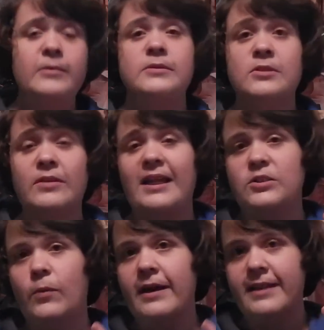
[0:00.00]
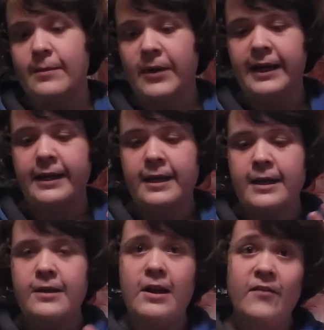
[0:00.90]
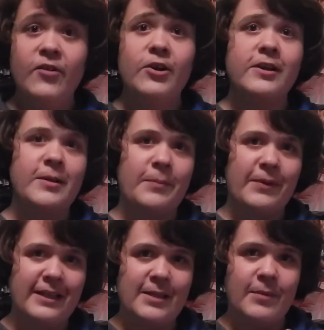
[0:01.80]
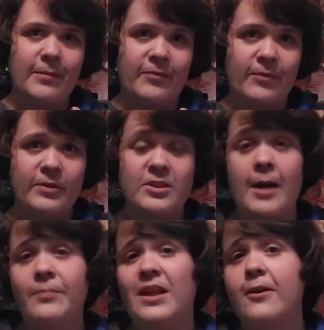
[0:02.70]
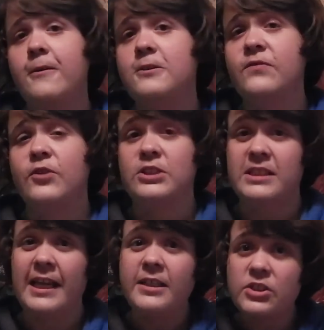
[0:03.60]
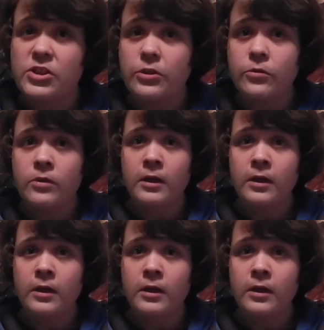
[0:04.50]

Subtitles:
So that's why they bite. Never pick them up from the top. That goes for snakes too.